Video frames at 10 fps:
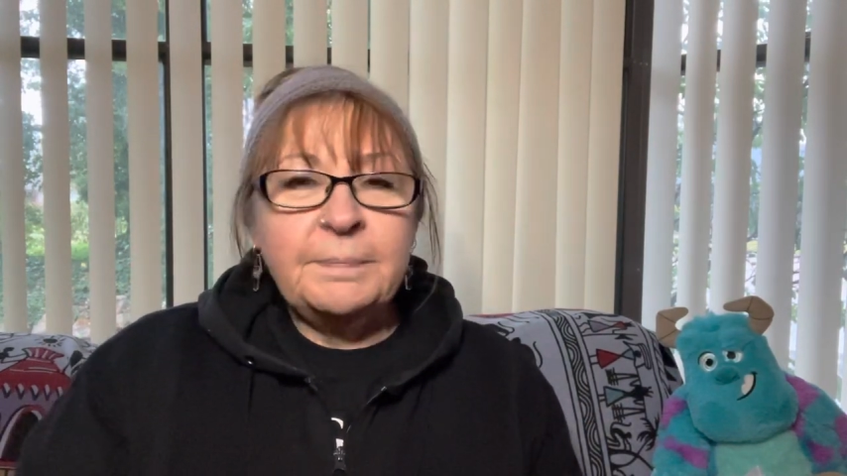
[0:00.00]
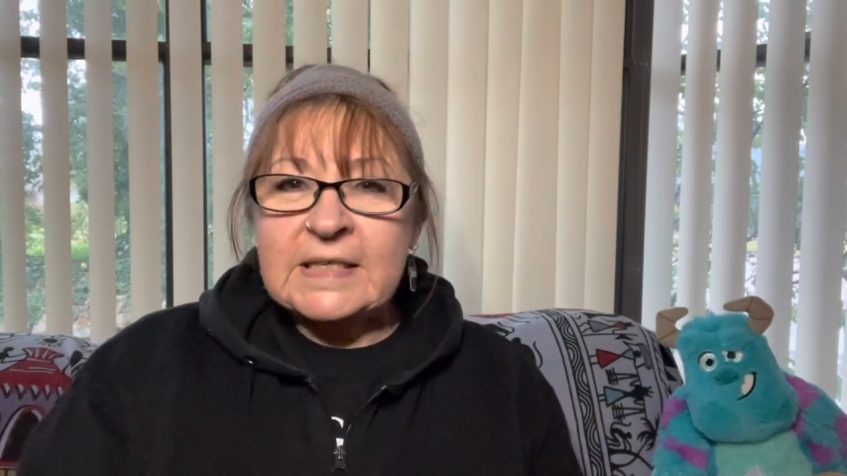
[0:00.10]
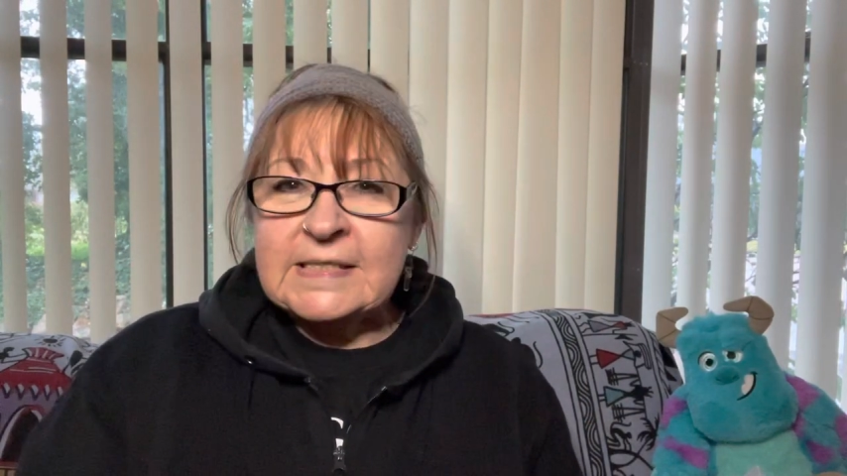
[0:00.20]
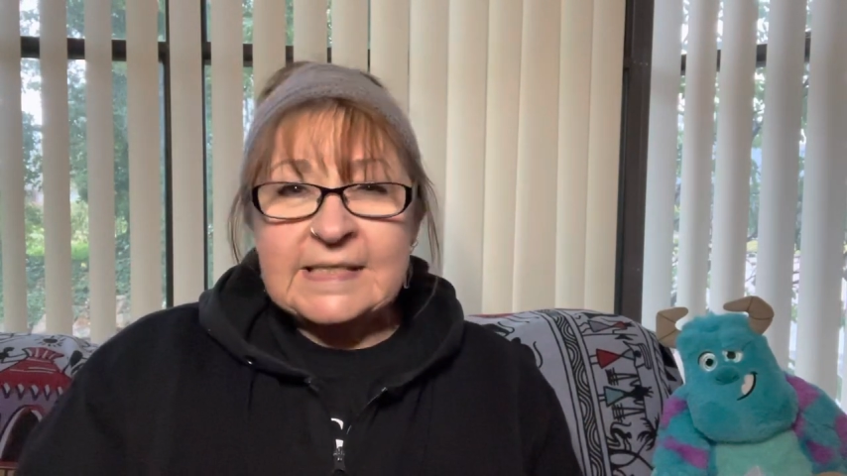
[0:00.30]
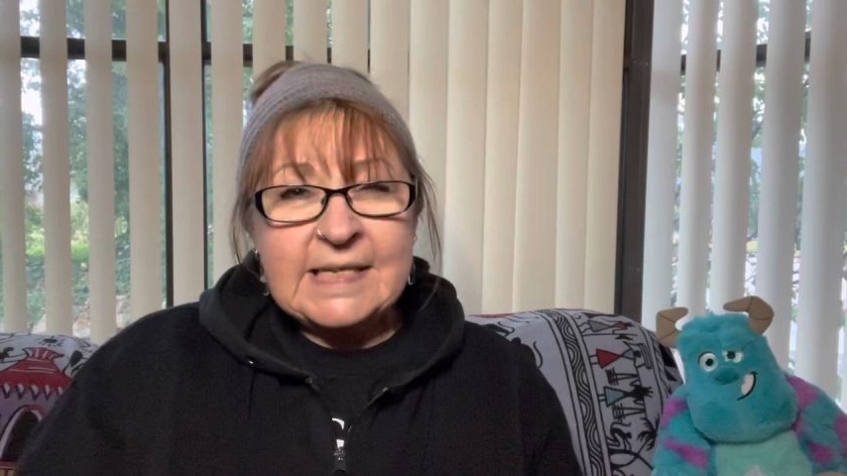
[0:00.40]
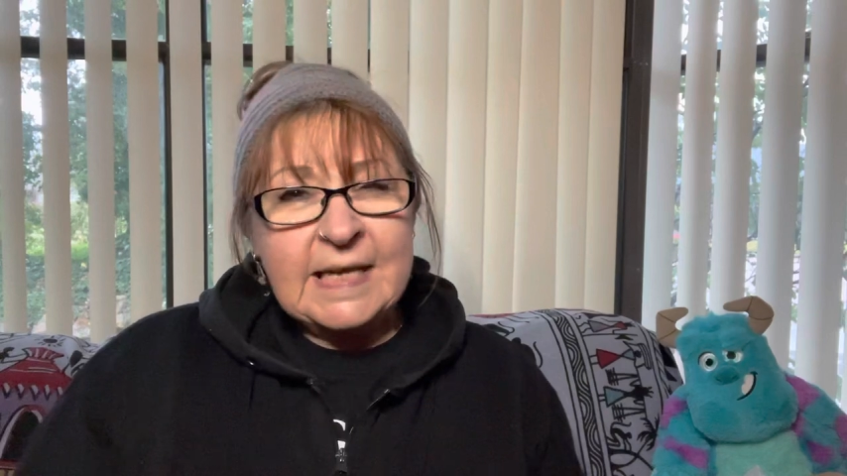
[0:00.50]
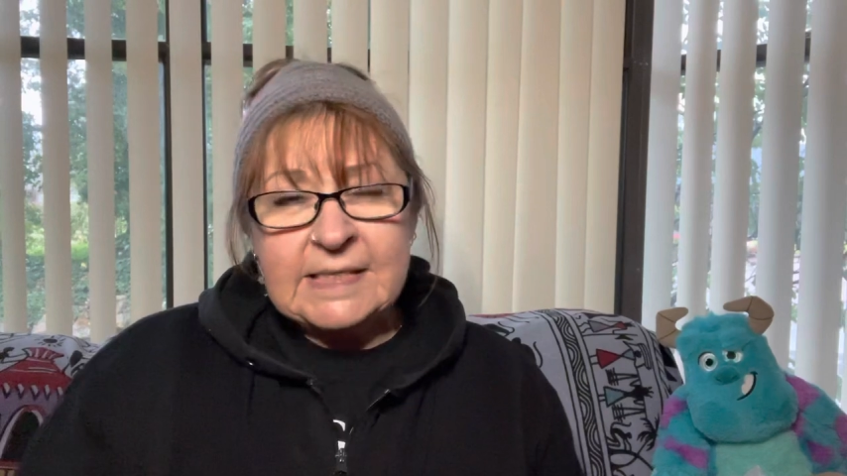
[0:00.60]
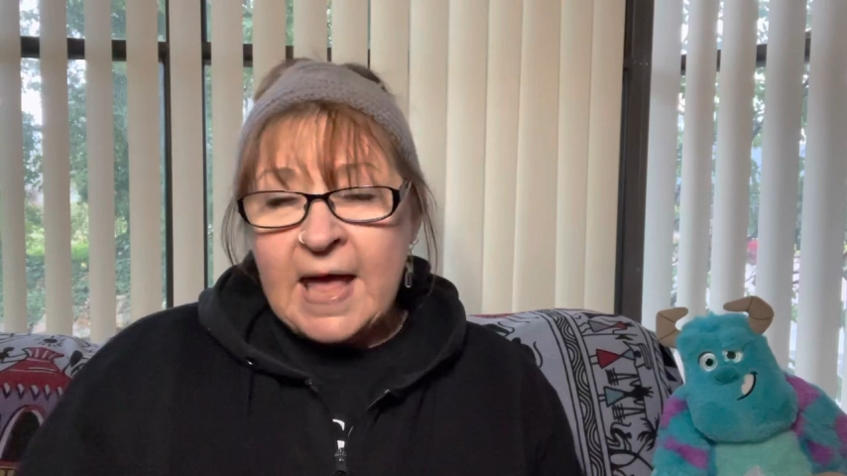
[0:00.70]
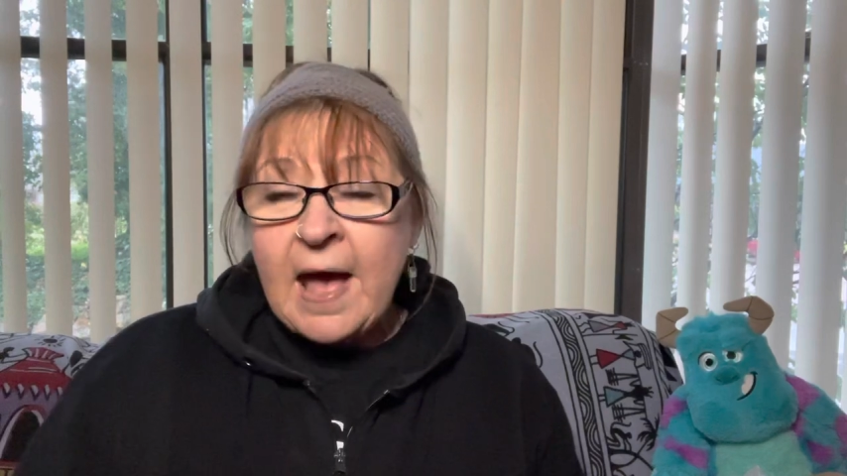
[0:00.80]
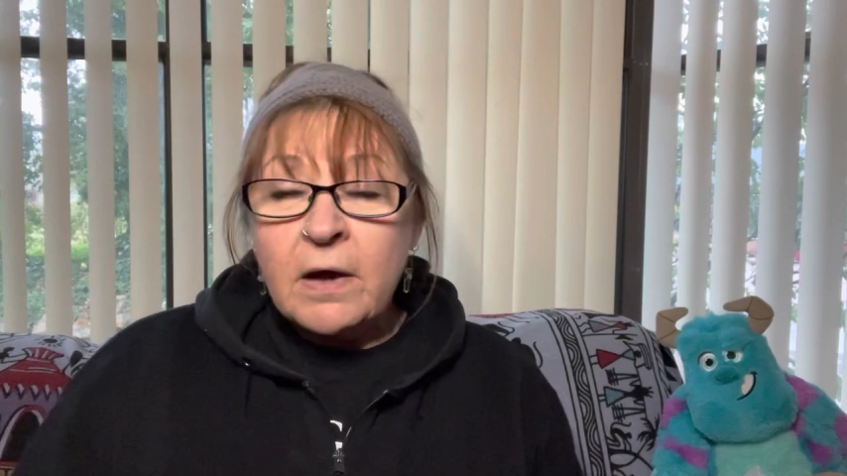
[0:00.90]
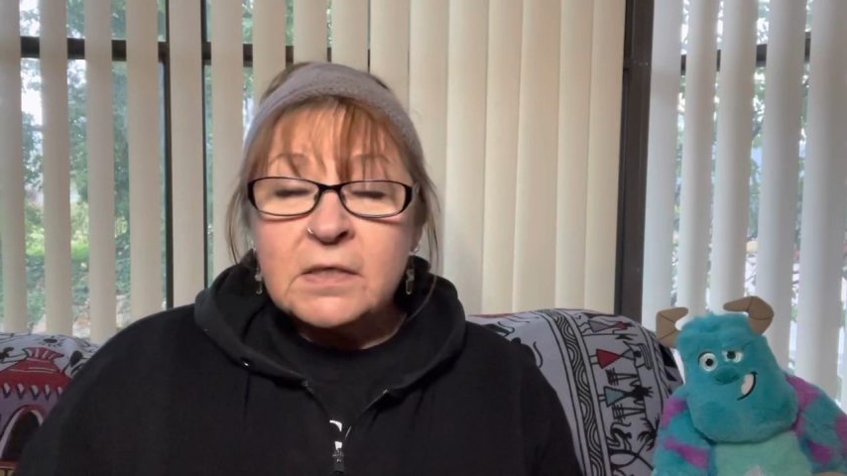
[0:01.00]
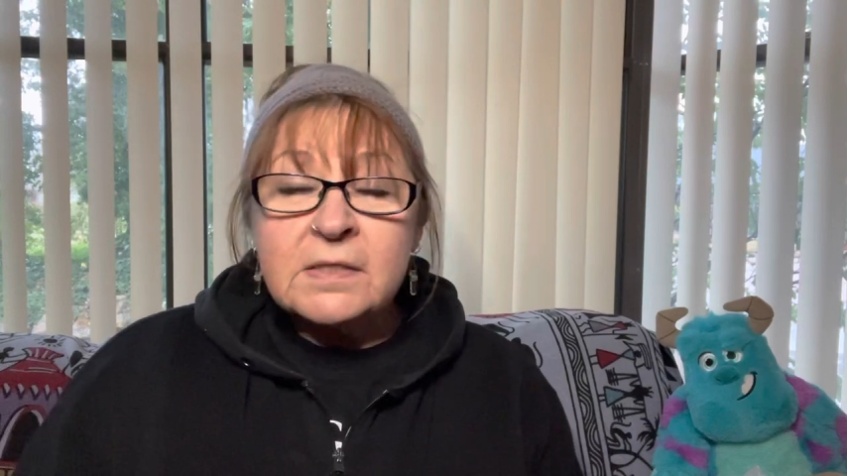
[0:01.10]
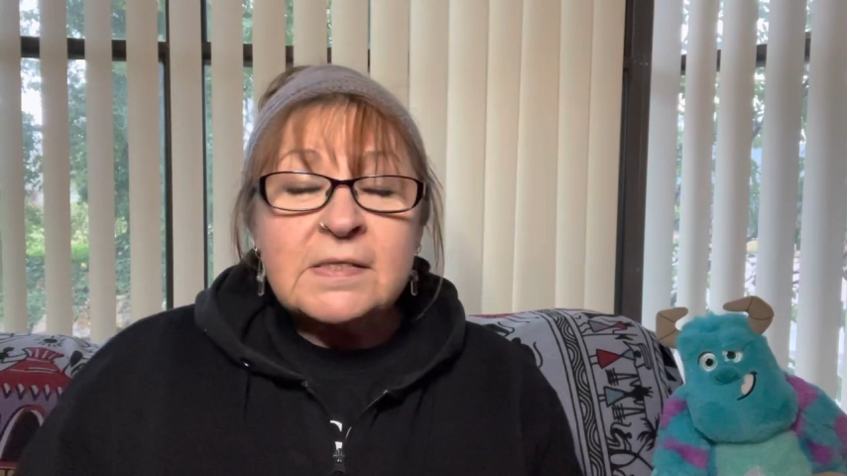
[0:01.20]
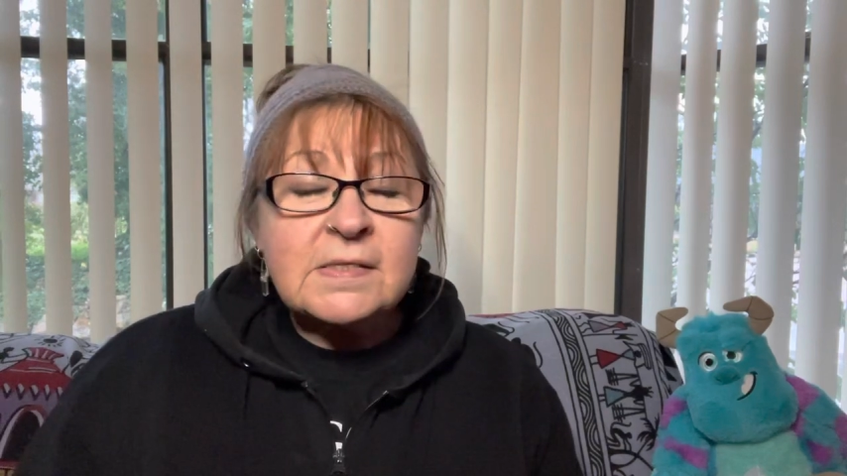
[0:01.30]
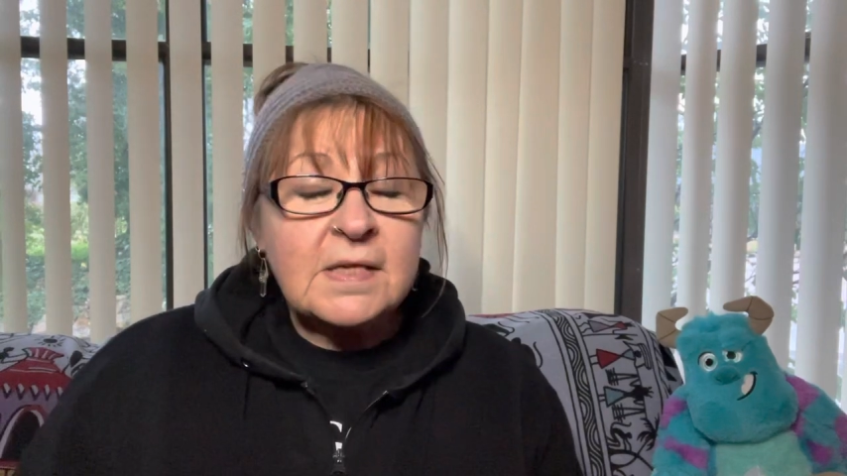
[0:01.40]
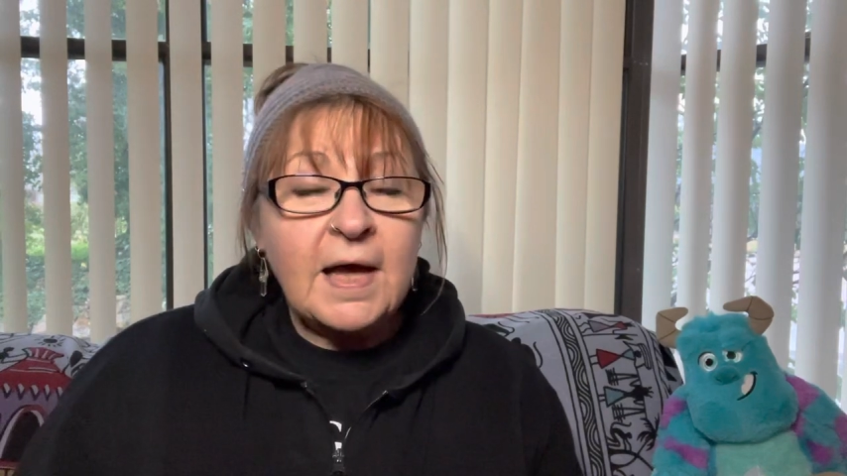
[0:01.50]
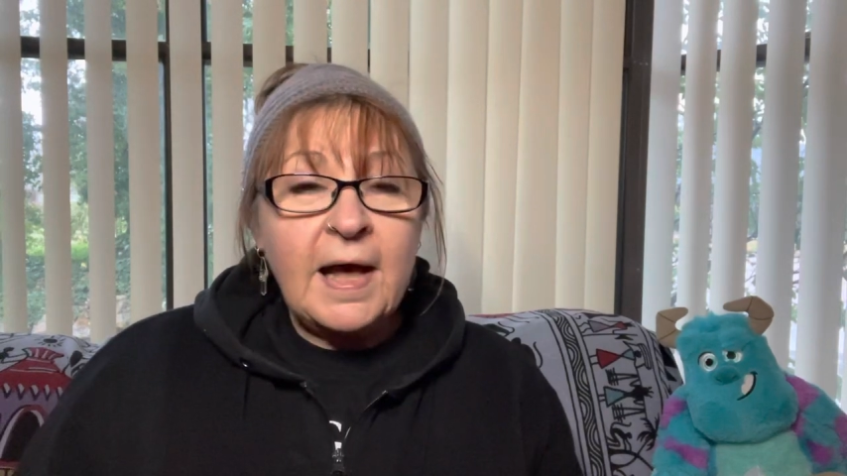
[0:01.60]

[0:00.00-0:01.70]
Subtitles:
because it takes hours